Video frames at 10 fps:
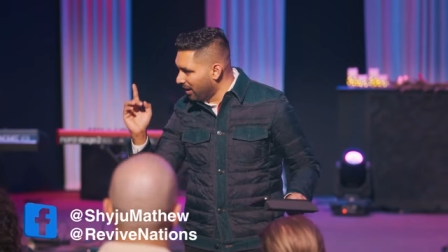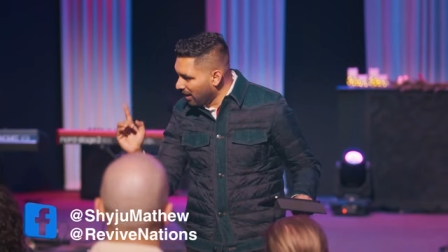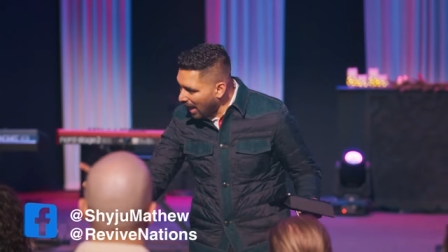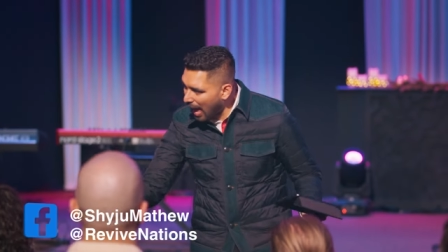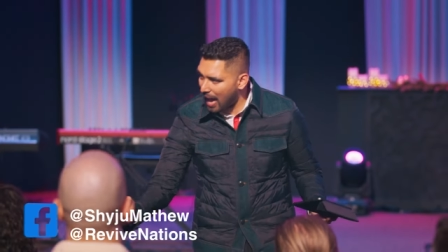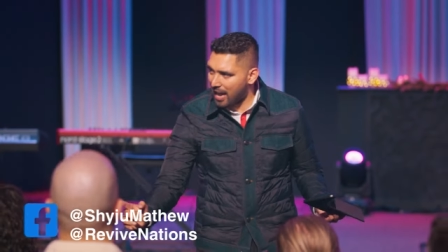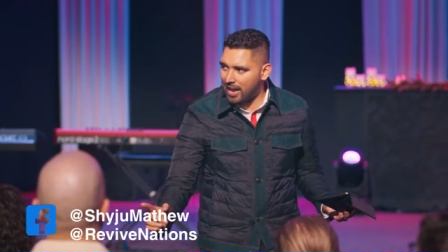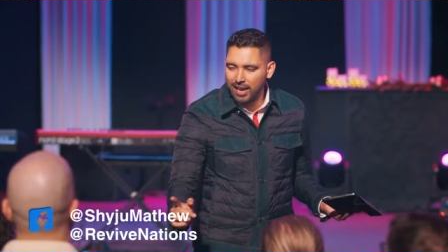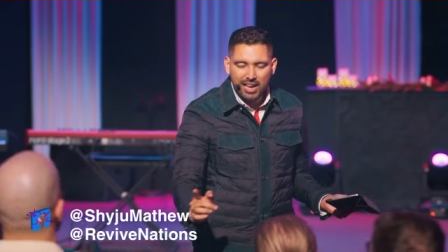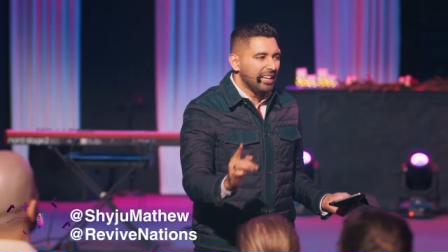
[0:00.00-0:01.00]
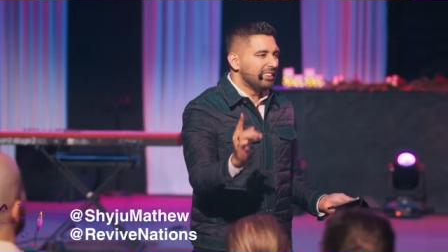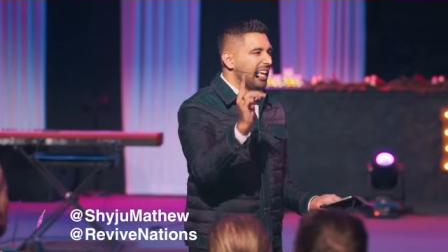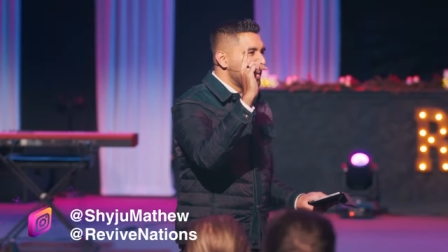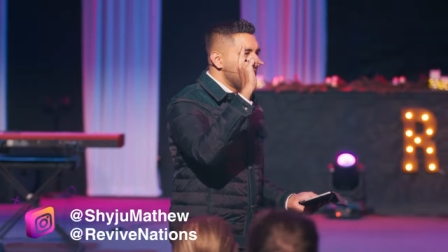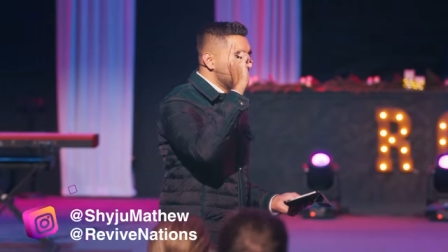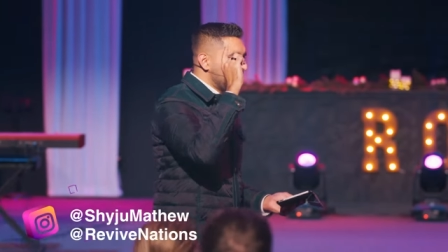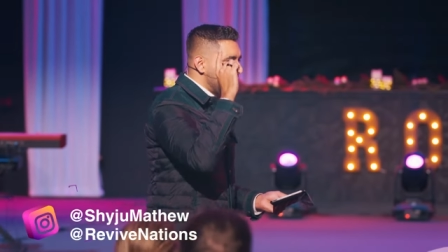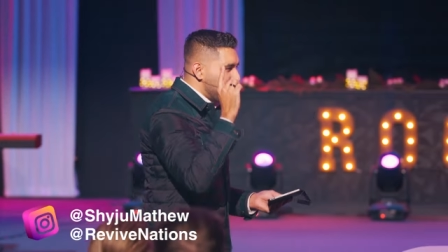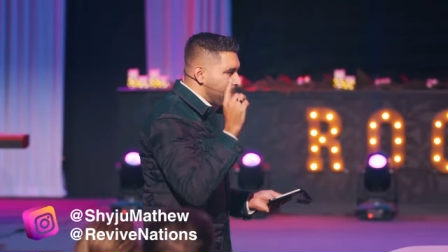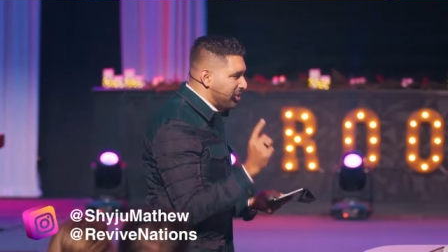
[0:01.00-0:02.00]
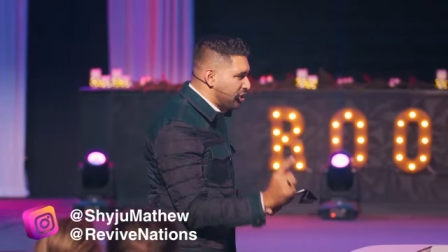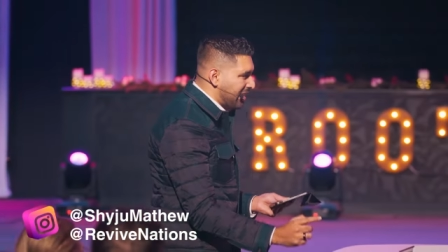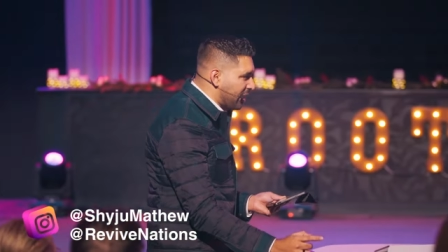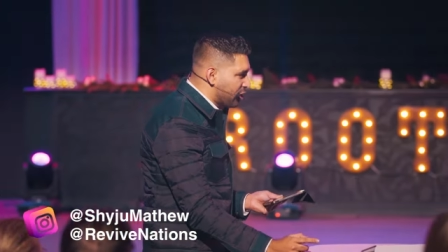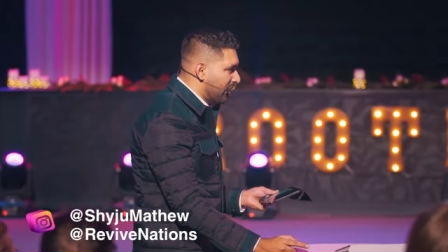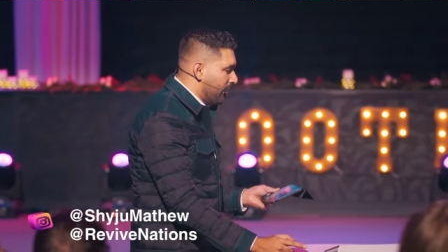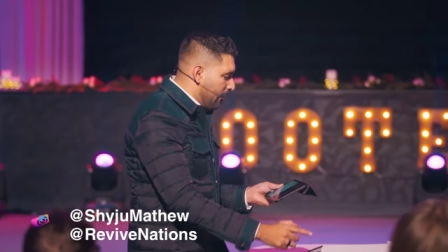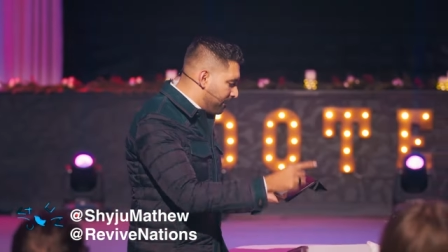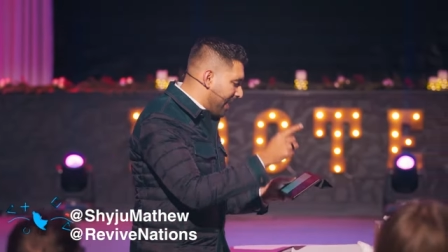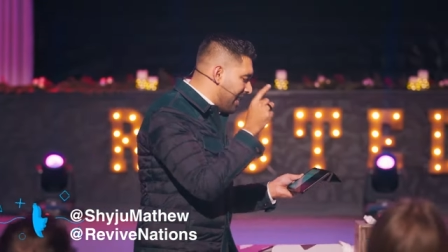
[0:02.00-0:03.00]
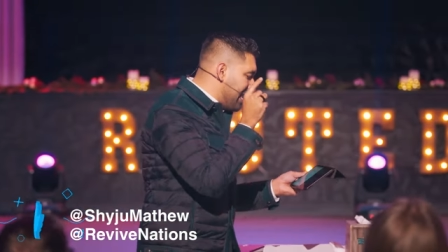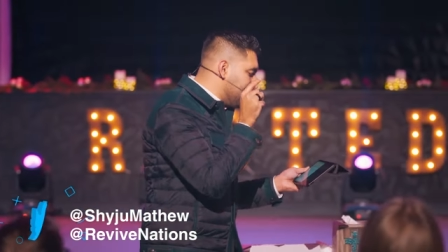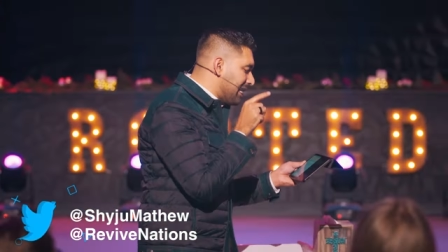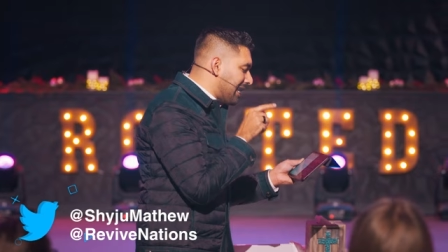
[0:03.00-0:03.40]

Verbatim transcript: lie, there is an imagination, there is an